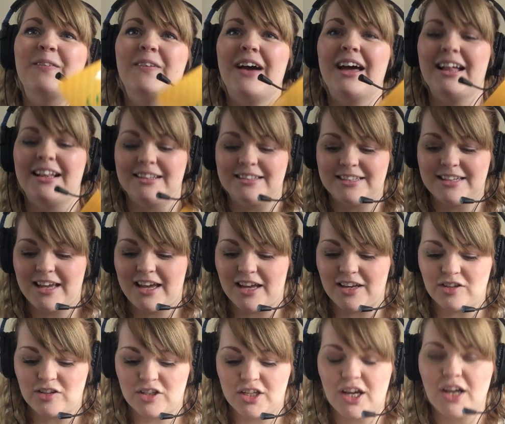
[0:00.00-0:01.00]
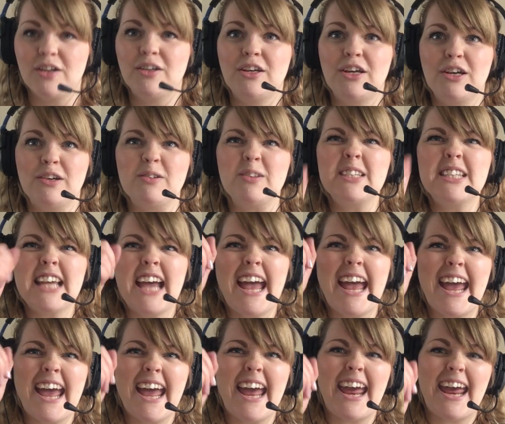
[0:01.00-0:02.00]
Well done. Don't you
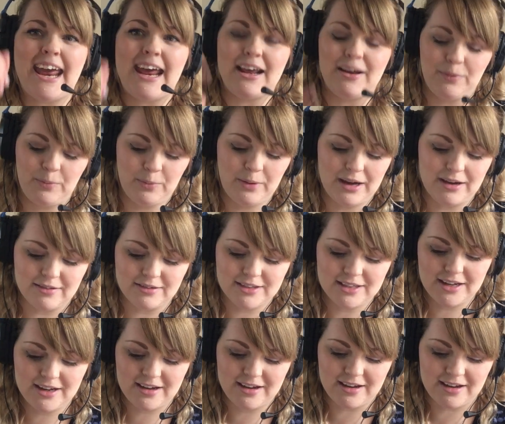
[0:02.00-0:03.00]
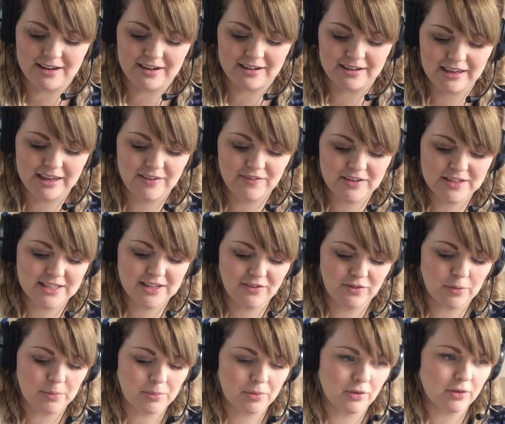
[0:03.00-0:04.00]
dare. Well done. Give
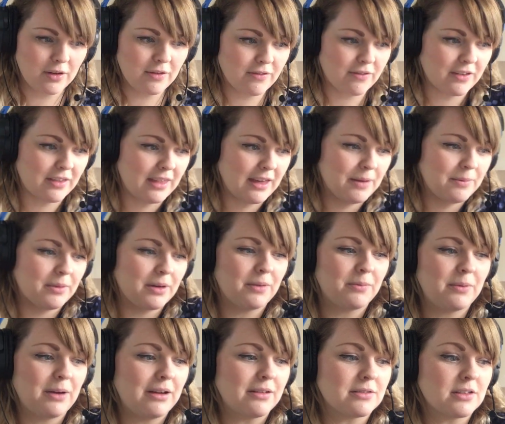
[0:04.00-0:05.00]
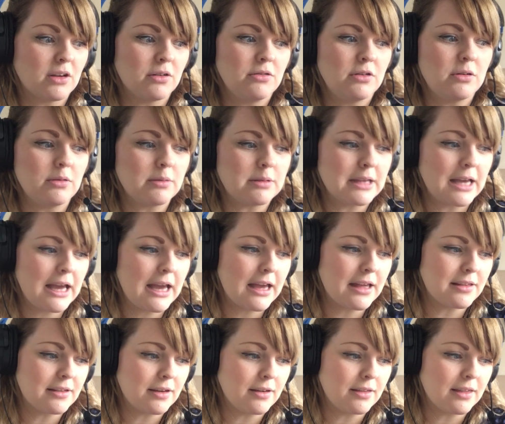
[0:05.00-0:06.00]
yourself a point for that one. Well, don't you dare
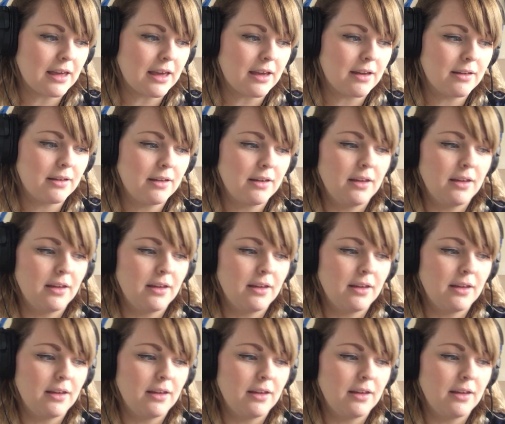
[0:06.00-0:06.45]
do that.